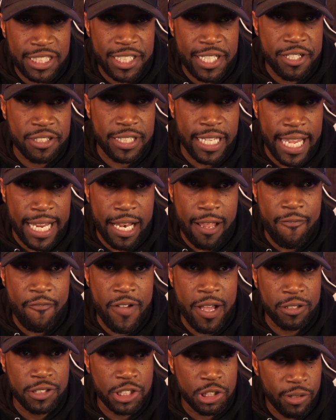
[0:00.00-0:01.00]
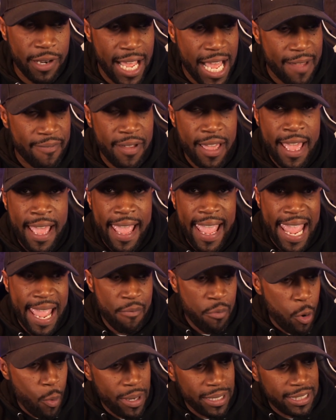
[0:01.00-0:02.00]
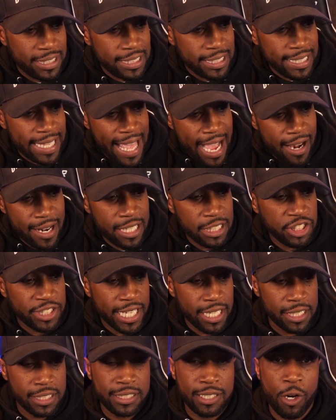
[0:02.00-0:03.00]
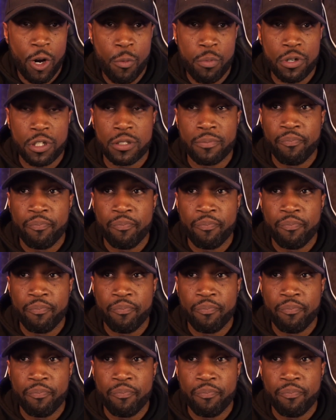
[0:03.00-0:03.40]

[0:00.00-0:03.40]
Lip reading: year's NFL draft. And when we scouted Jalen Tolbert,